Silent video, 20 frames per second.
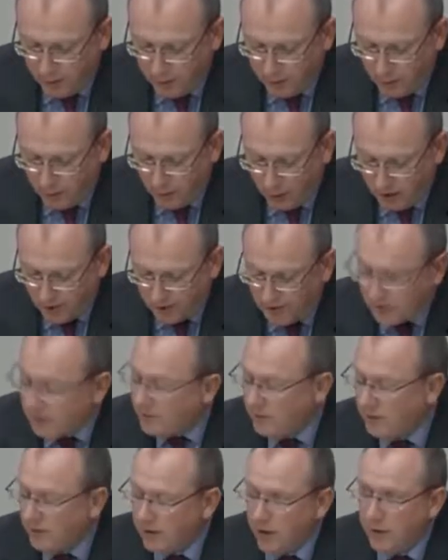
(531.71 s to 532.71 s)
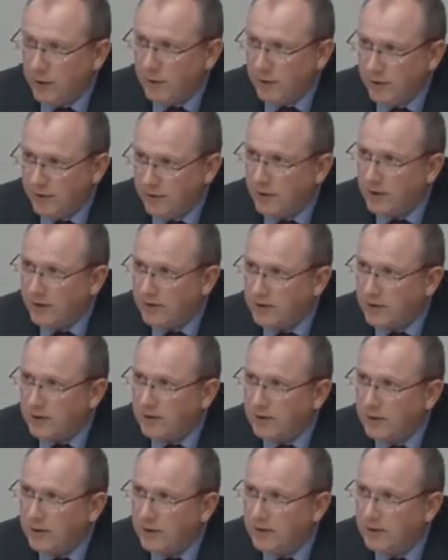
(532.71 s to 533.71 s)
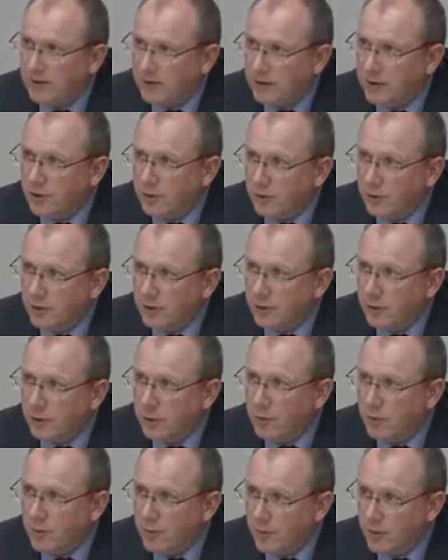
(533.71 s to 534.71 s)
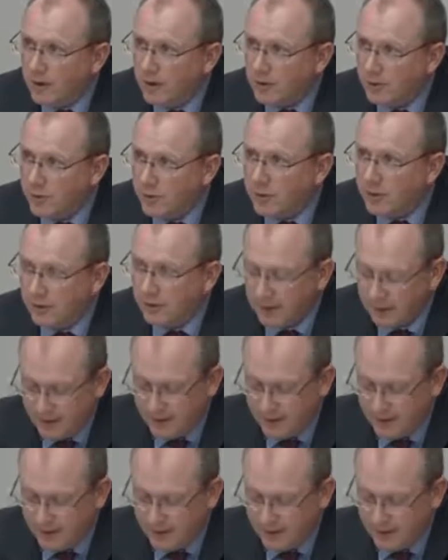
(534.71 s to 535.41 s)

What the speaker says: price isn't the only factor in determining who one banks with.